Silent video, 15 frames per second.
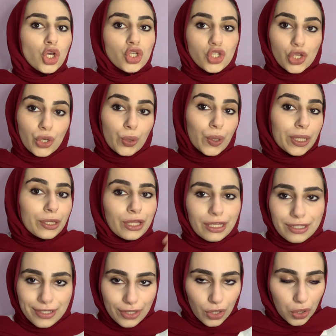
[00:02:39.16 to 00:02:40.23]
So
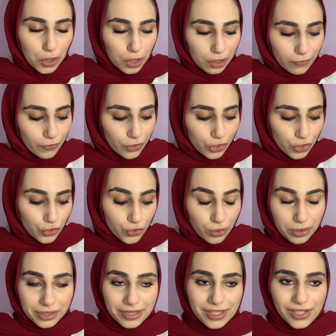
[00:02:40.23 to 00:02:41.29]
that's the haul, very
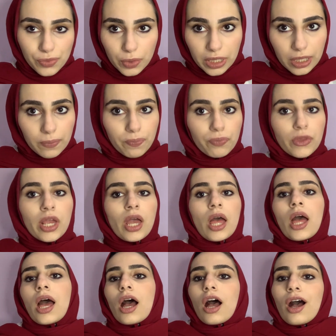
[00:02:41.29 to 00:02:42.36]
short and sweet.
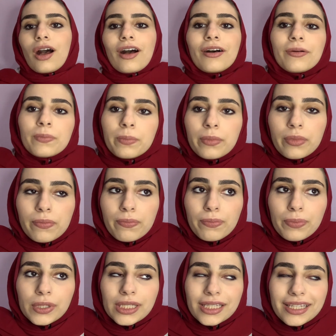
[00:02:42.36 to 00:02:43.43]

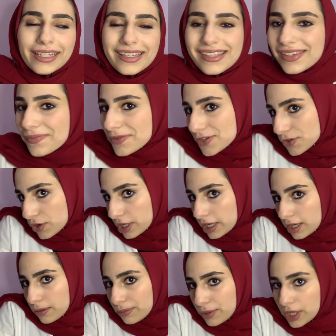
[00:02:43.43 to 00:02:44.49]
Please
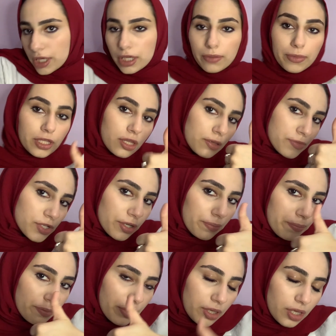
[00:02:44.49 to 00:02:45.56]
subscribe, give me a thumbs
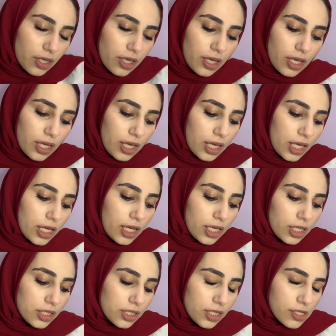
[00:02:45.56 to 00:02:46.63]
up,
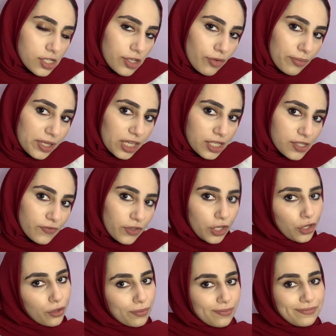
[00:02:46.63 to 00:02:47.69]
and I'll see you in my next
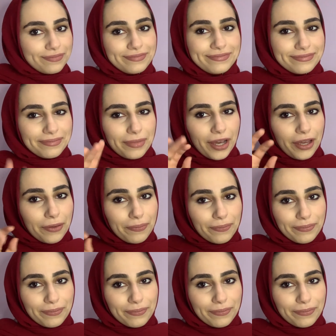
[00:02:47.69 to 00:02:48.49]
video. Bye.